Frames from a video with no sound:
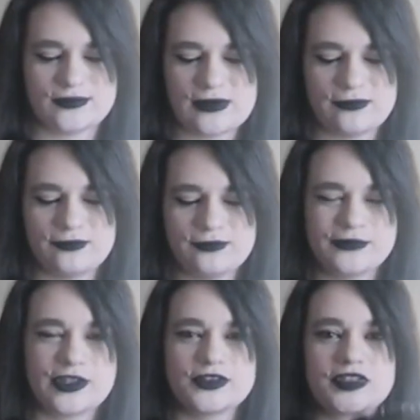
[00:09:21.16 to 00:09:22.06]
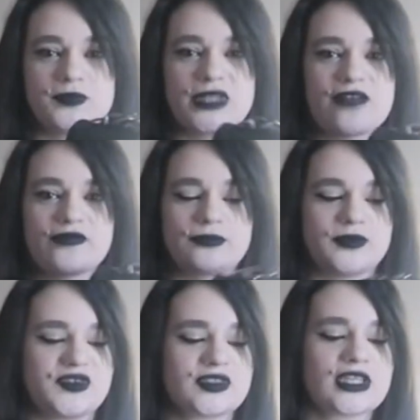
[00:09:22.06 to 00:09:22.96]
My go-to platform
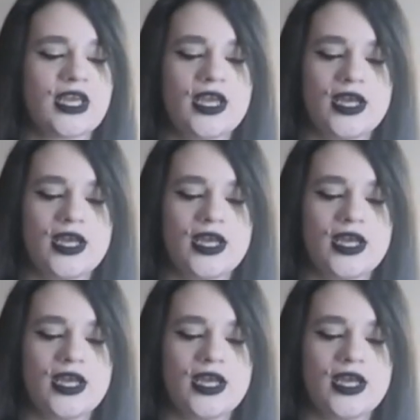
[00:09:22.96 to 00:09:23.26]
boots.